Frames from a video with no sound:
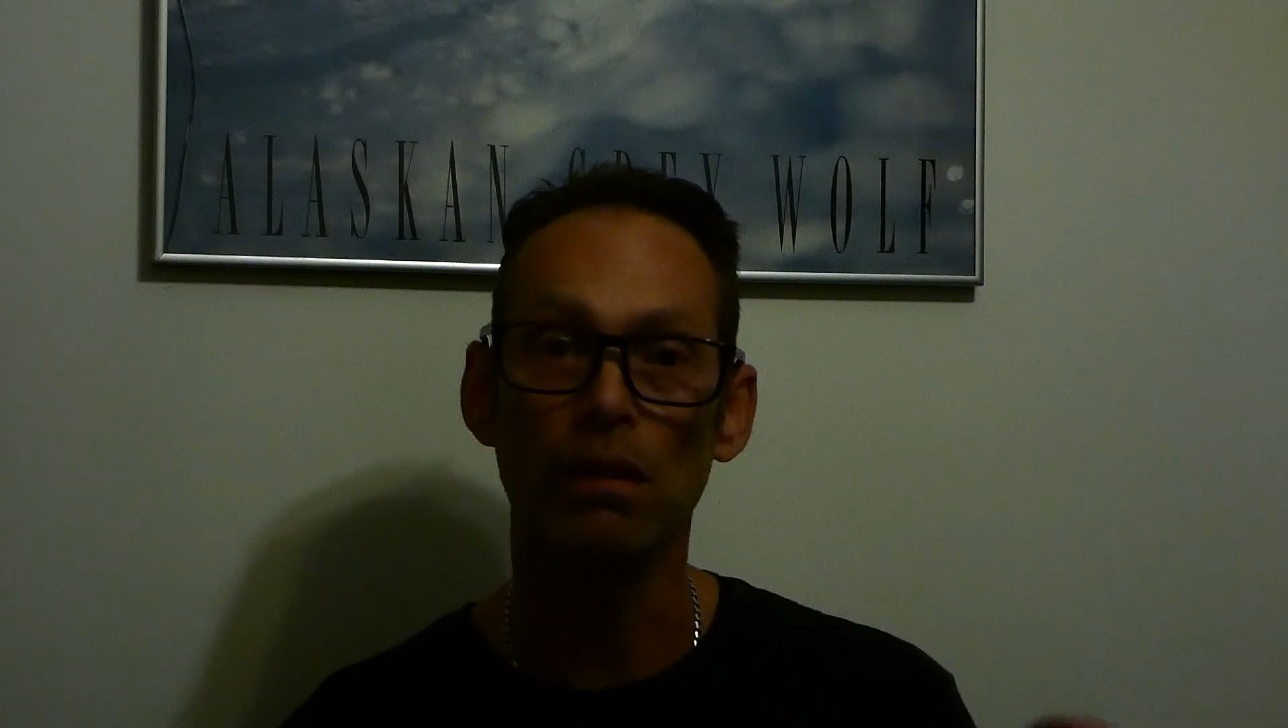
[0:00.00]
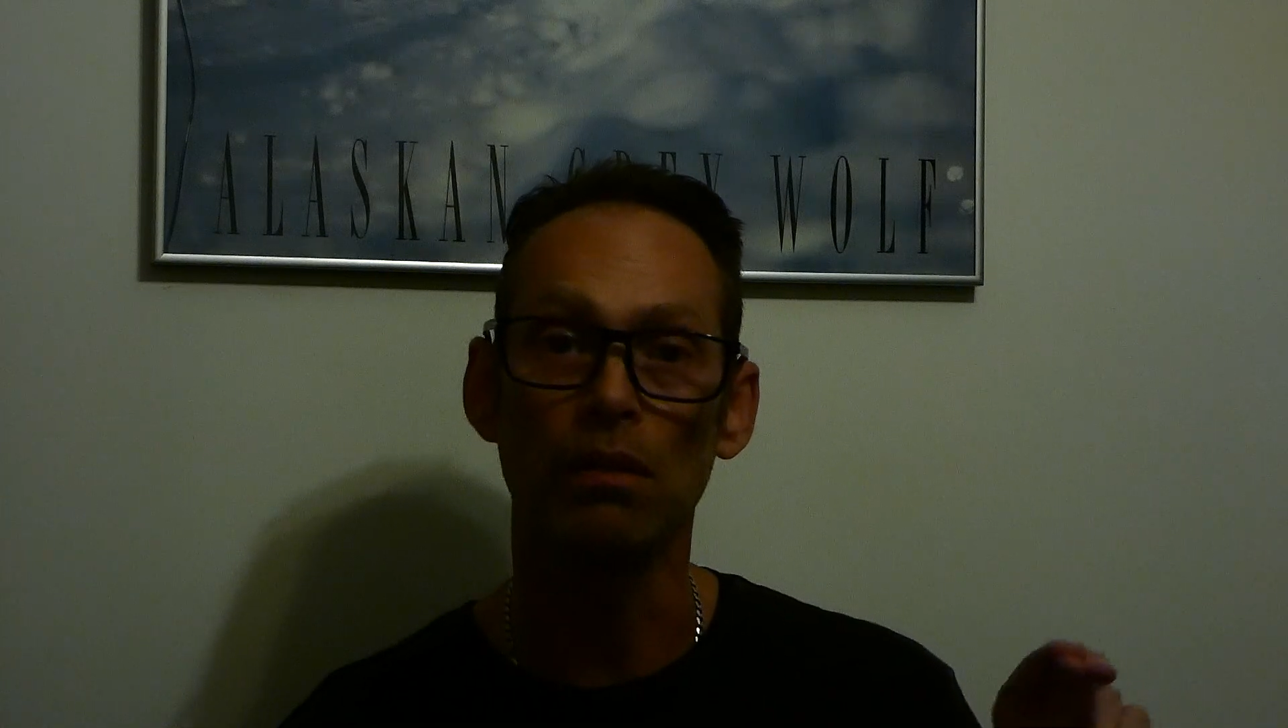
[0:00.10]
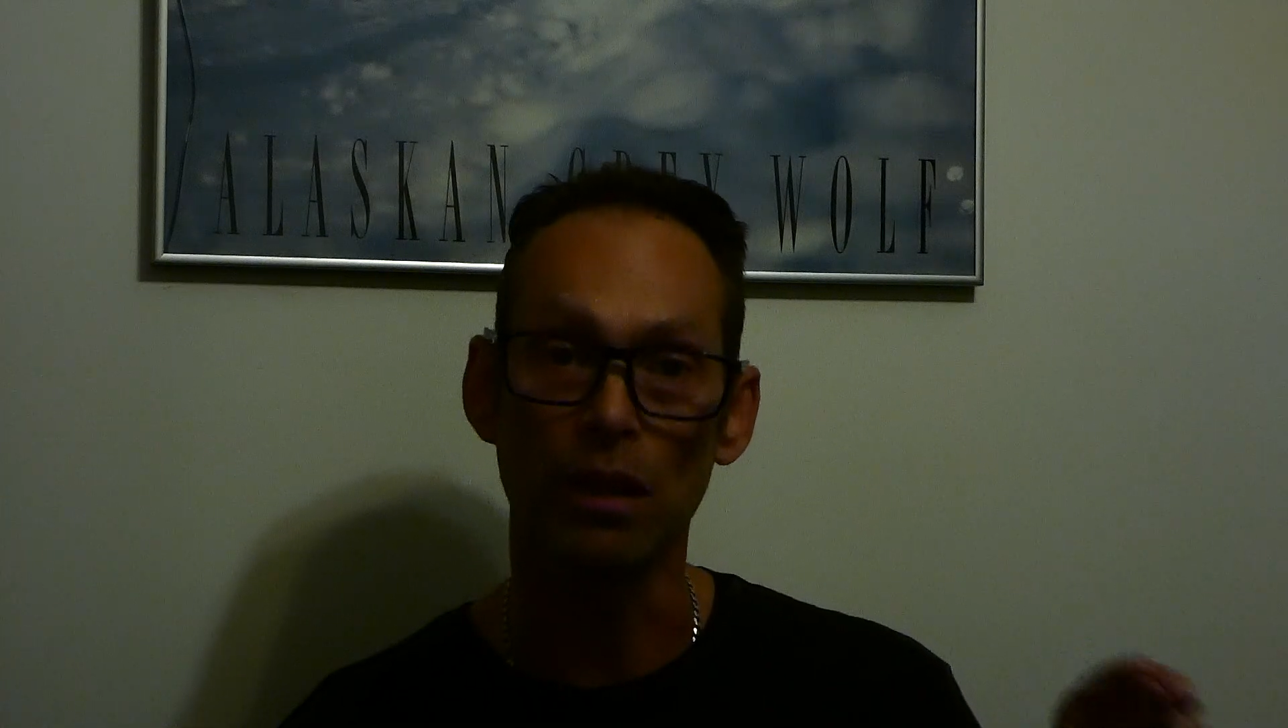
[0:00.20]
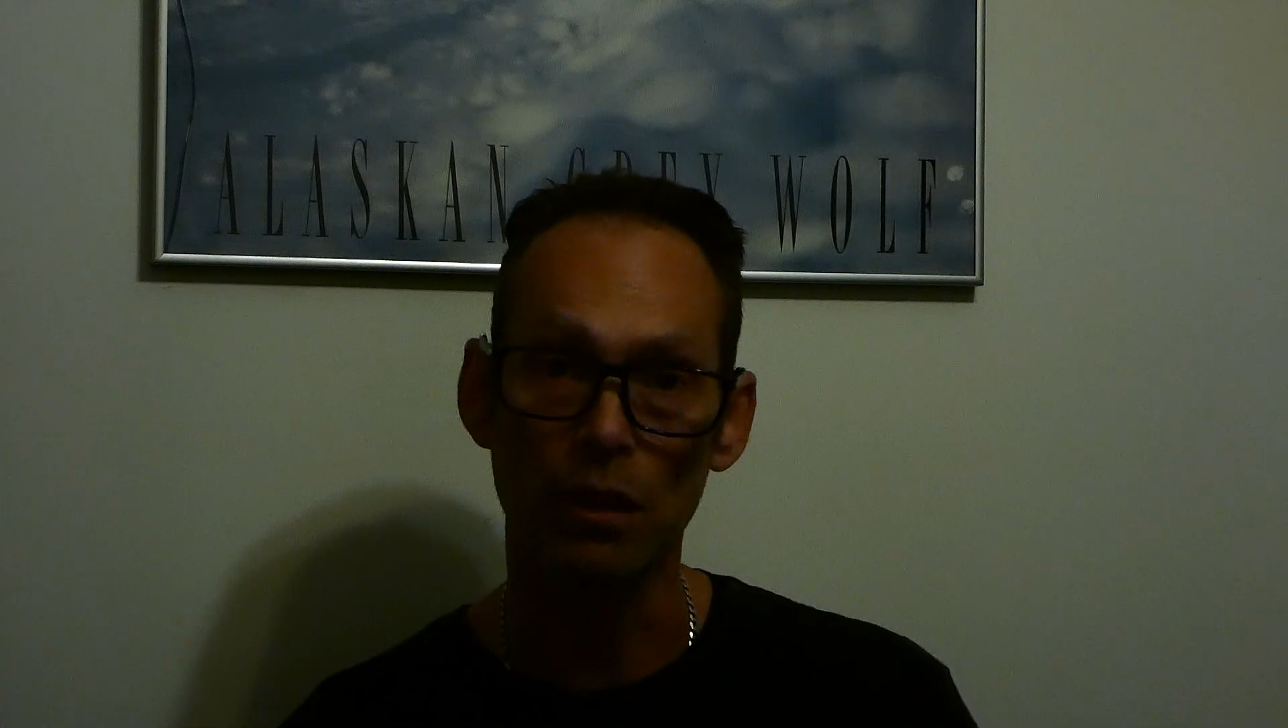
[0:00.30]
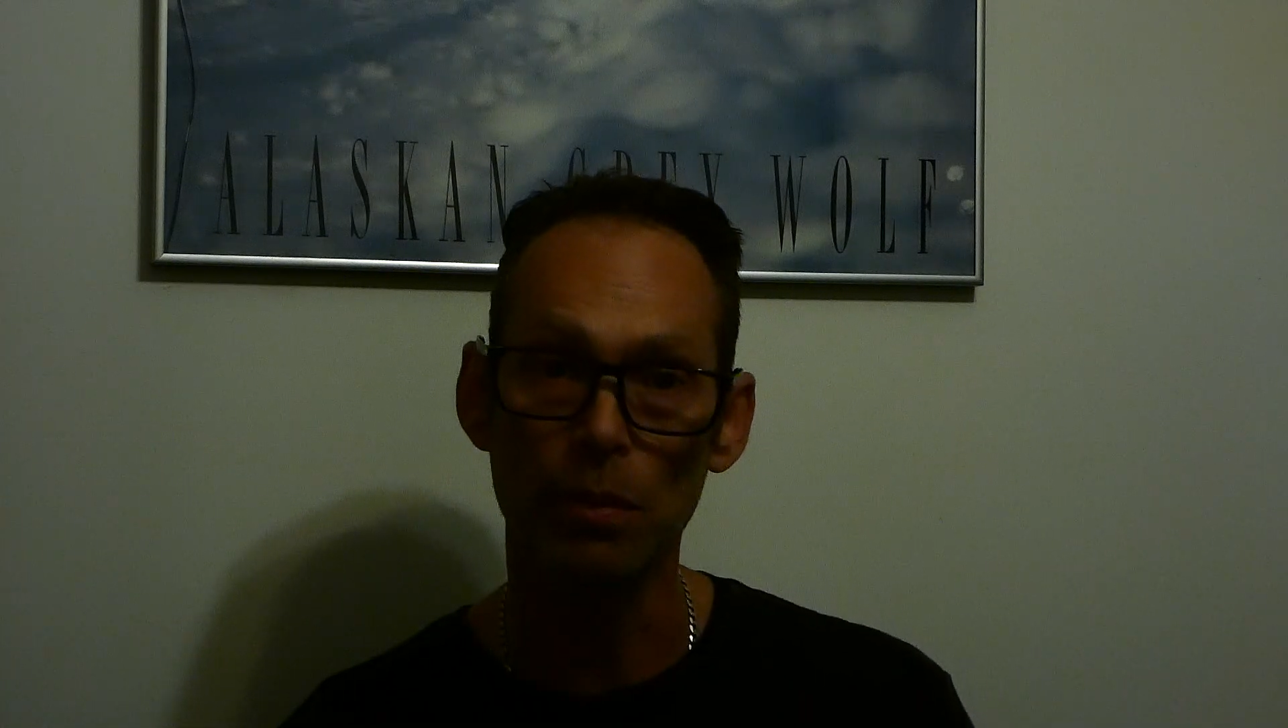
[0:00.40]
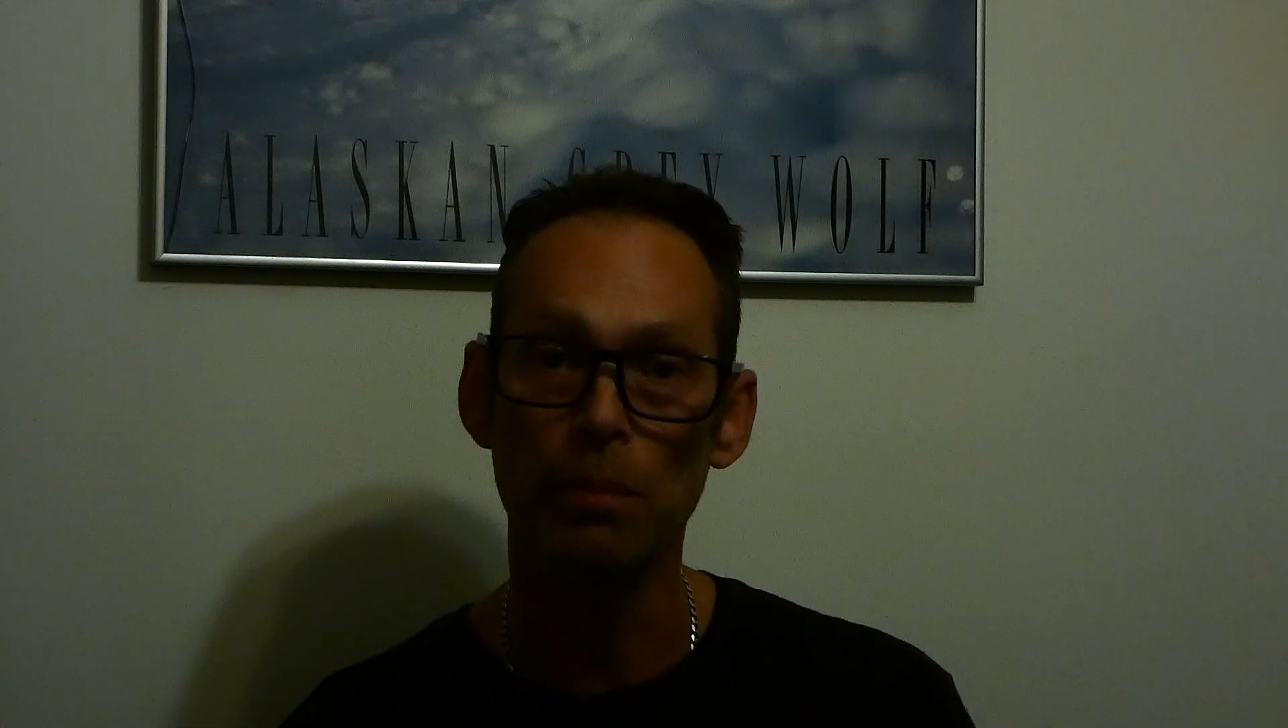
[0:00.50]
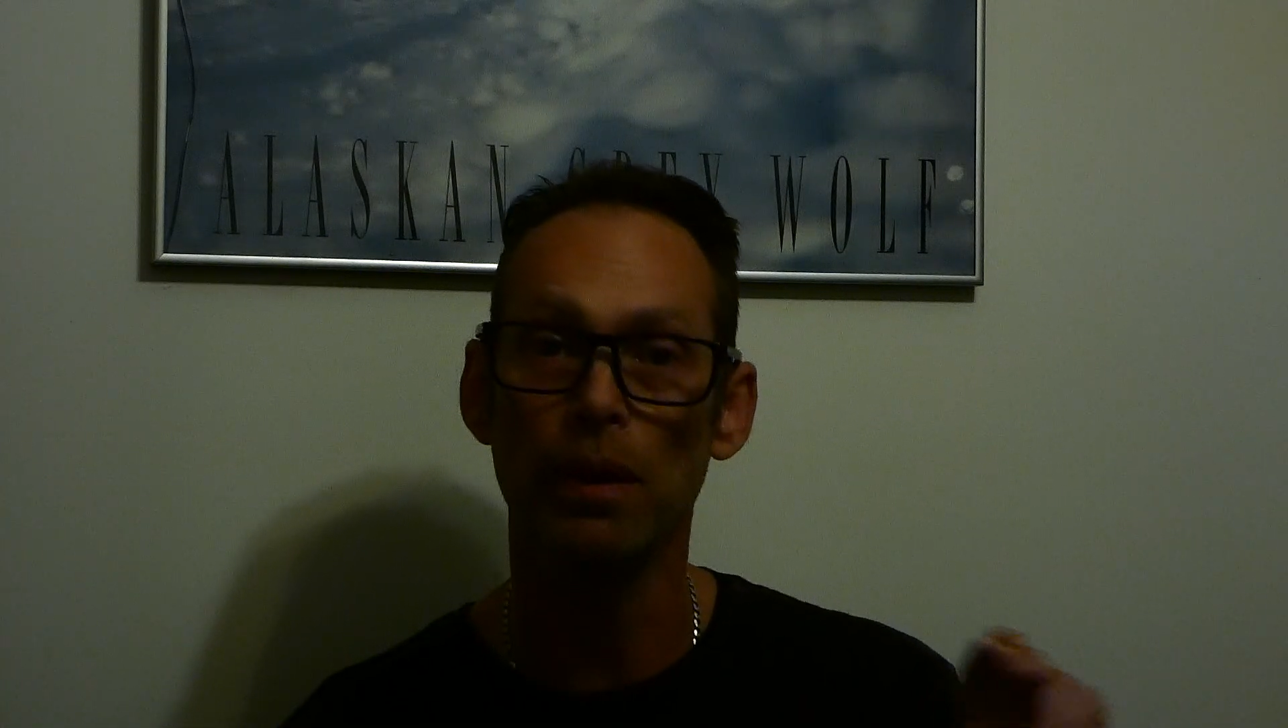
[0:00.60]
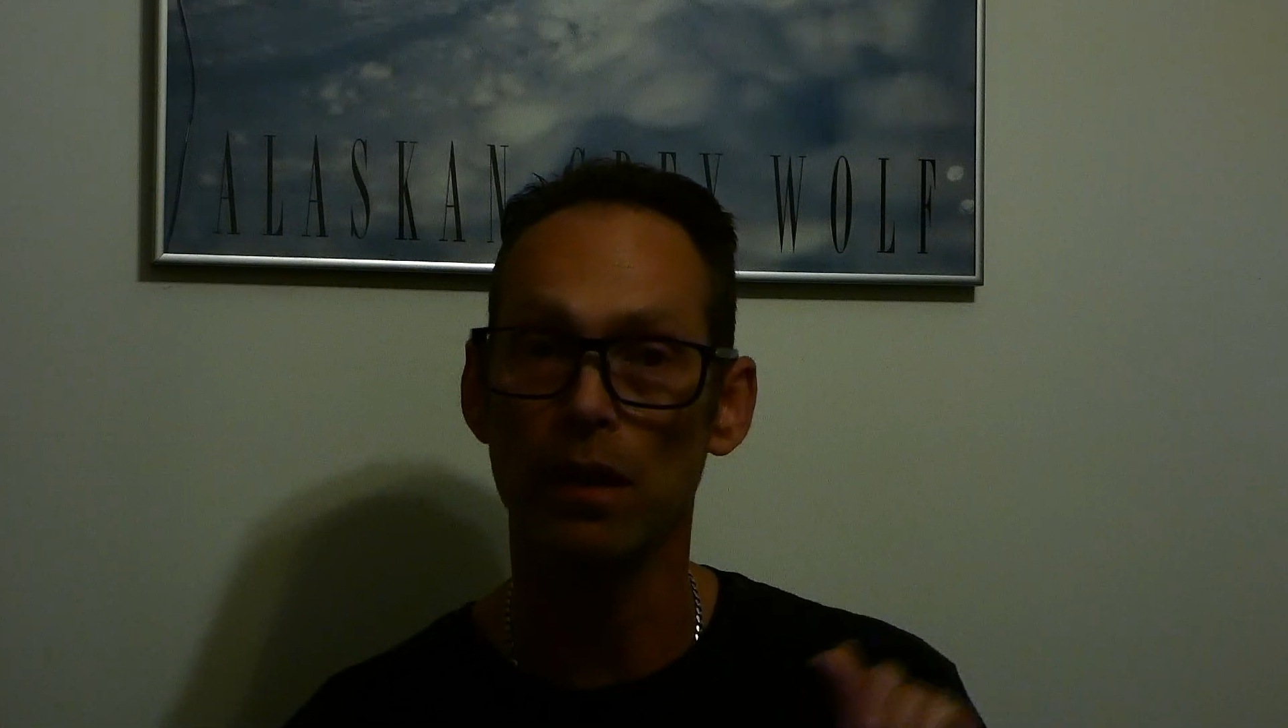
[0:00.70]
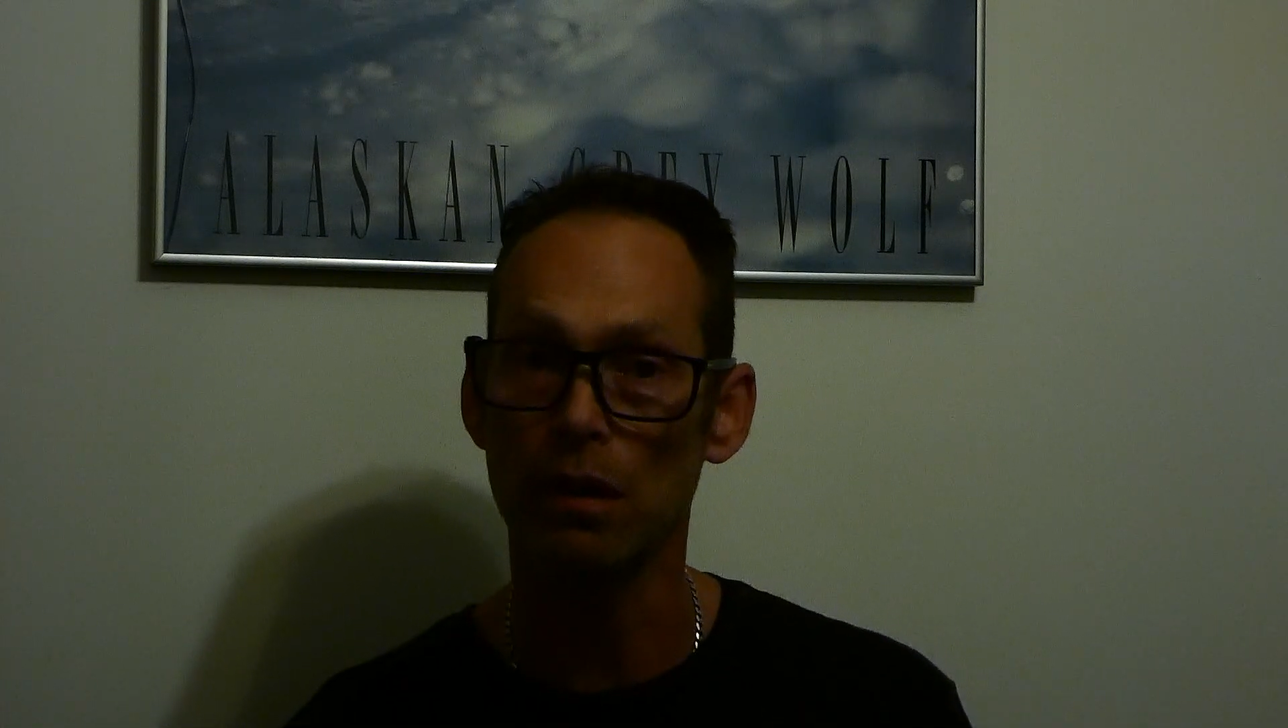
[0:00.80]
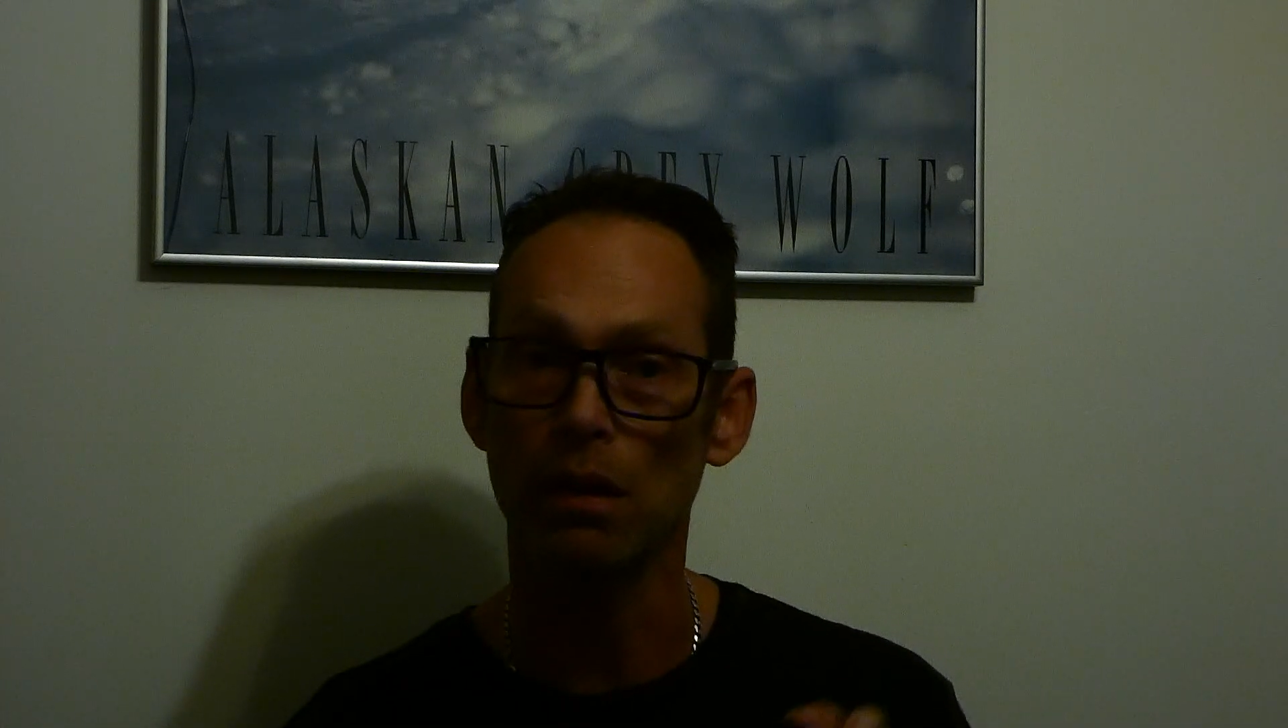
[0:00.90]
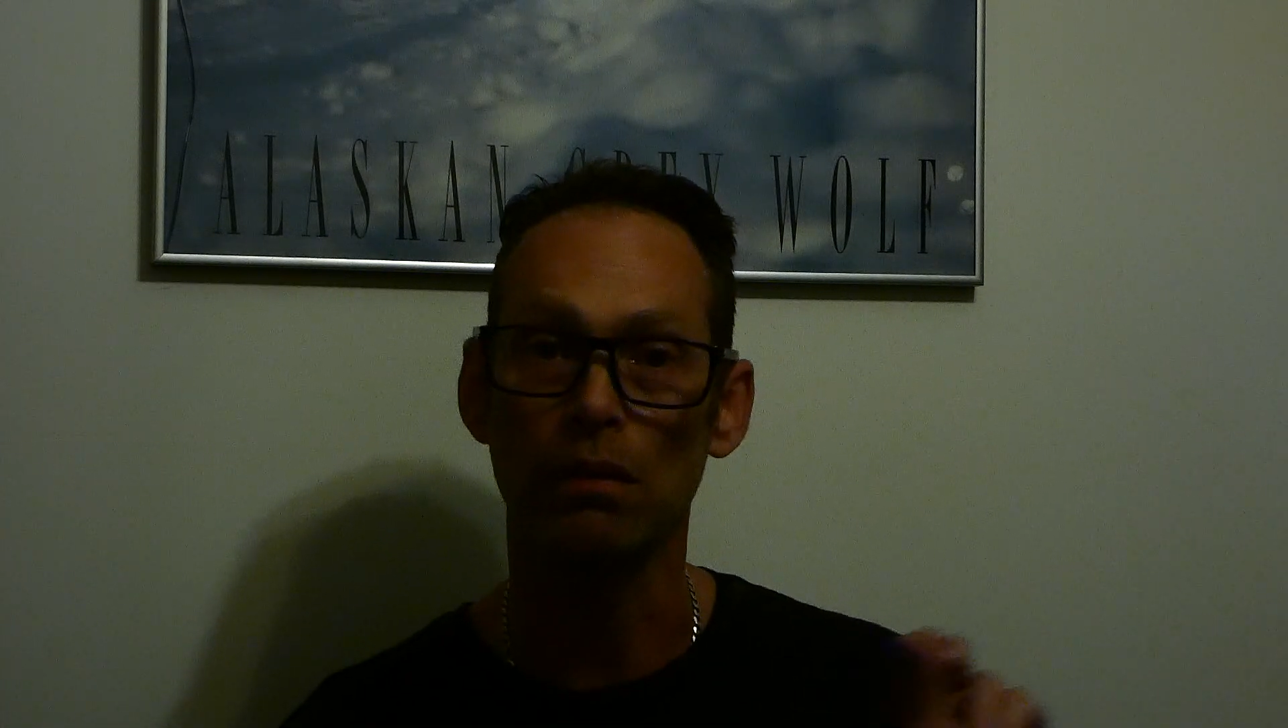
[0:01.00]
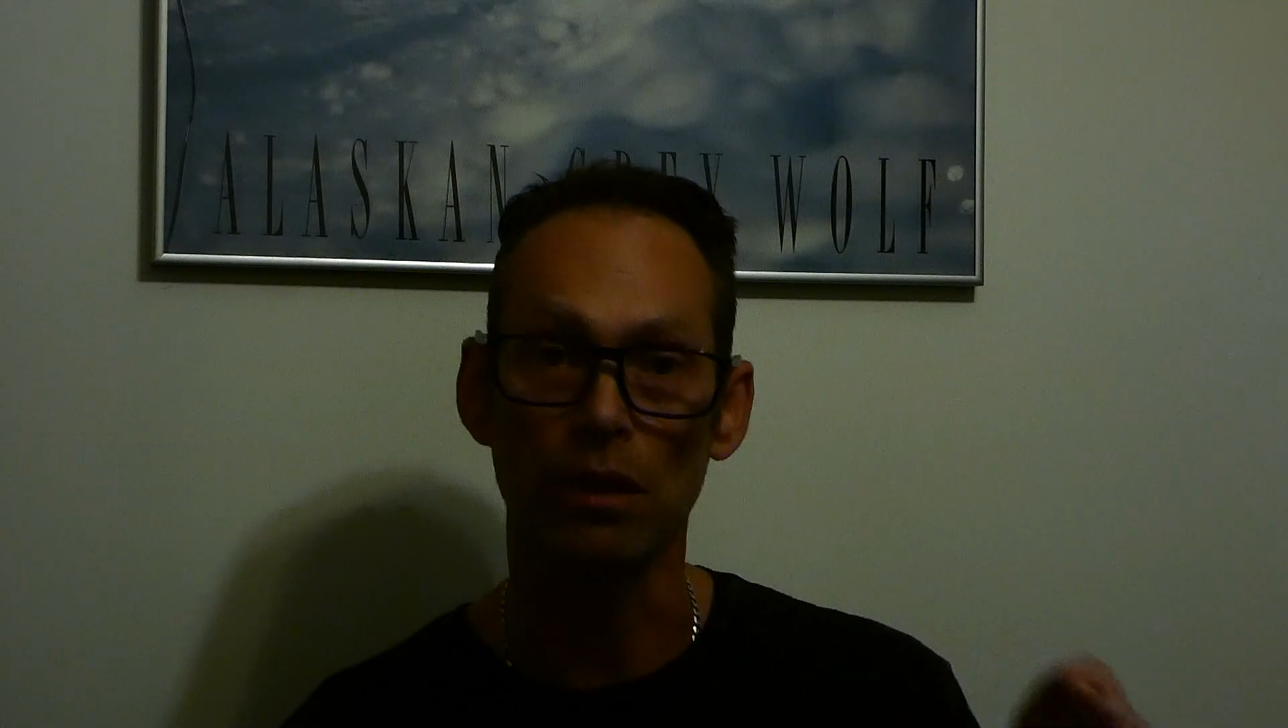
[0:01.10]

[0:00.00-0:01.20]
a little bit better,